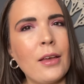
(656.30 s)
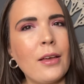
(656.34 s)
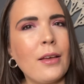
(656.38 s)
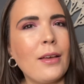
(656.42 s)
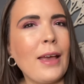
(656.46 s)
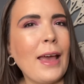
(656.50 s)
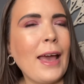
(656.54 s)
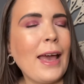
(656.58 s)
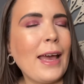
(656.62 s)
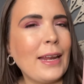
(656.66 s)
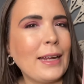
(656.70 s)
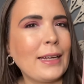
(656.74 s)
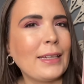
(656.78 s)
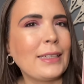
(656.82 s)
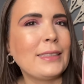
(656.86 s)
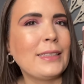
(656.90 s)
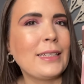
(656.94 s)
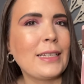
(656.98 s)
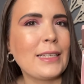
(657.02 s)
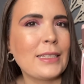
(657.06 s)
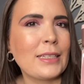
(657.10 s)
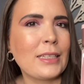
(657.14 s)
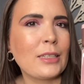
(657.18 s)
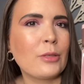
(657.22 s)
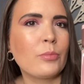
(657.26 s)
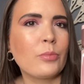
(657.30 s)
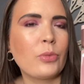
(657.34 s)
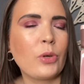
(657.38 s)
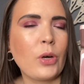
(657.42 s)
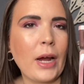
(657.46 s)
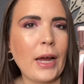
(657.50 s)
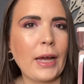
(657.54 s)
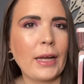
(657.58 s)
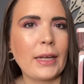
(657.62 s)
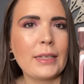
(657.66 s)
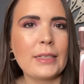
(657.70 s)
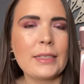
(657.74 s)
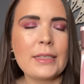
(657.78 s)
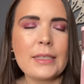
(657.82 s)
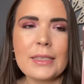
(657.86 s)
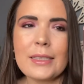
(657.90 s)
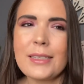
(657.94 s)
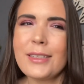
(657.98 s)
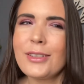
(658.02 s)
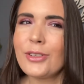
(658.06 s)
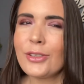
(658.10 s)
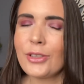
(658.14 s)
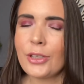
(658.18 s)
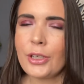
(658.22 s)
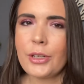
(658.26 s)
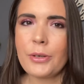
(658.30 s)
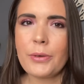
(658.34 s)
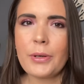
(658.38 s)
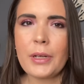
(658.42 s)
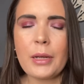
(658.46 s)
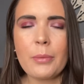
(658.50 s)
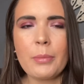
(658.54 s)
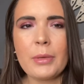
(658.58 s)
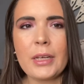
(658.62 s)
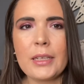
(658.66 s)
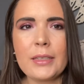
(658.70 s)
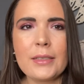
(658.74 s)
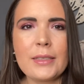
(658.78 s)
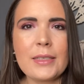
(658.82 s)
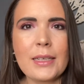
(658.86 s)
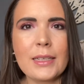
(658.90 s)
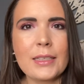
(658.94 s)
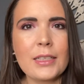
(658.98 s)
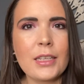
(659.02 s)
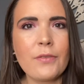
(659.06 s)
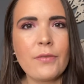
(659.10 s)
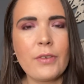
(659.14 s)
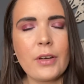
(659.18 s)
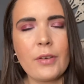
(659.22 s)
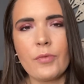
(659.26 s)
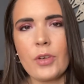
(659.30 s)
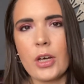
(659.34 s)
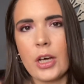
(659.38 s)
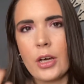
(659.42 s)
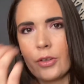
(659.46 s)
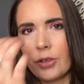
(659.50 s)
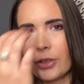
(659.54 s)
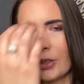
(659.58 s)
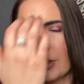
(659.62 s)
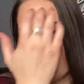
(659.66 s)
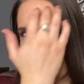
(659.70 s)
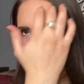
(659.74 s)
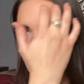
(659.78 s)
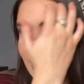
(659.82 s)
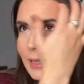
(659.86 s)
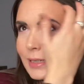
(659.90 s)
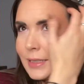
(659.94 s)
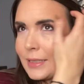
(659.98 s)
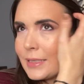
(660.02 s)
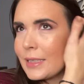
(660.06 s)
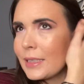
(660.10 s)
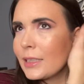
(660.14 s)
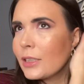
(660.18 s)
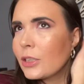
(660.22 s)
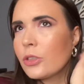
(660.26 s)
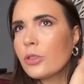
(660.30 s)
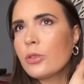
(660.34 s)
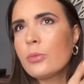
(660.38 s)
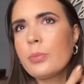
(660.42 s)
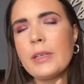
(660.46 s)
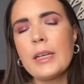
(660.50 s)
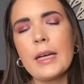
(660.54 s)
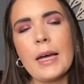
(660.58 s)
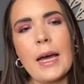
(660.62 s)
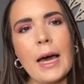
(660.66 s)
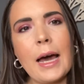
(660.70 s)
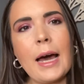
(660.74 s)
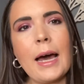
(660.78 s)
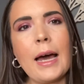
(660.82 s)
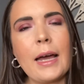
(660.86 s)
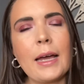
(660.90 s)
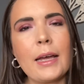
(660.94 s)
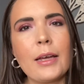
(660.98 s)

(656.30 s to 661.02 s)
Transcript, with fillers: at a decent price. You know what I mean? sixty-five dollars, it is a little bit high,